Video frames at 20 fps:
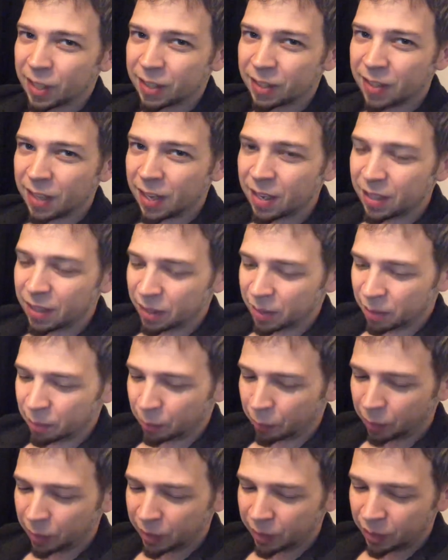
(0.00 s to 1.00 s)
That's a
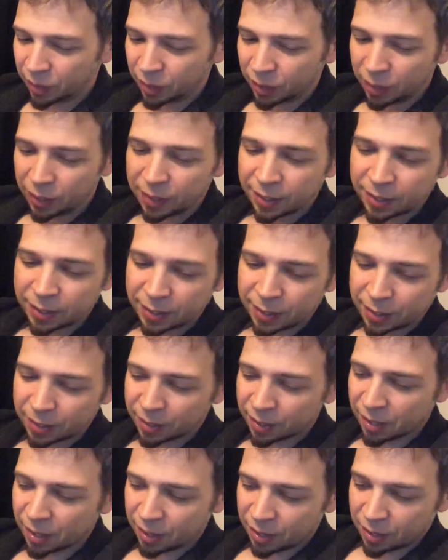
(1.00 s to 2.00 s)
pretty
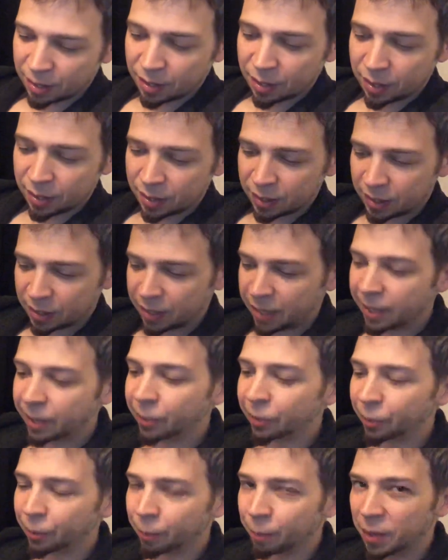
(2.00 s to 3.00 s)

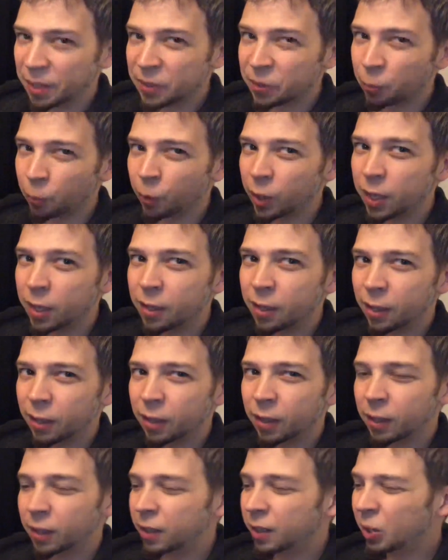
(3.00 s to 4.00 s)
standard must read, I
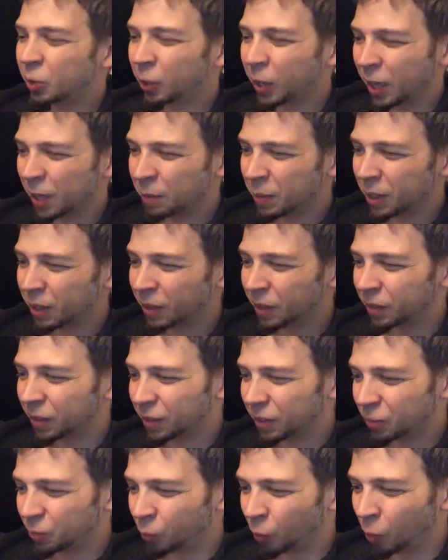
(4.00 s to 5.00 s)
think. Neil Gaiman
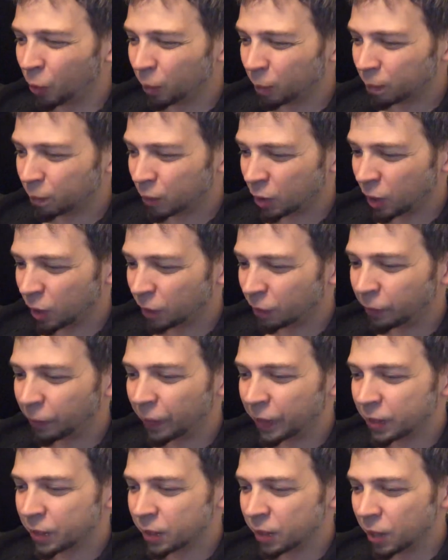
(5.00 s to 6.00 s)
wrote a ton of
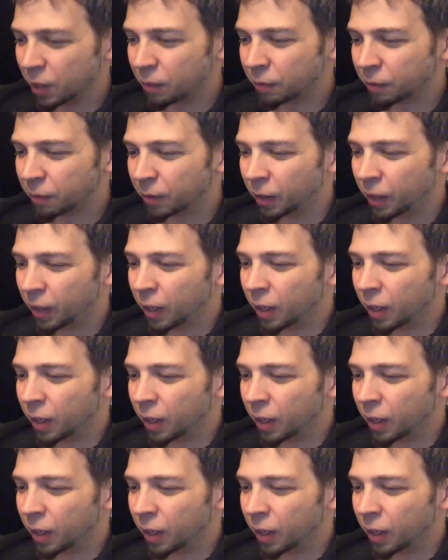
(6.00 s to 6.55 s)
great stuff.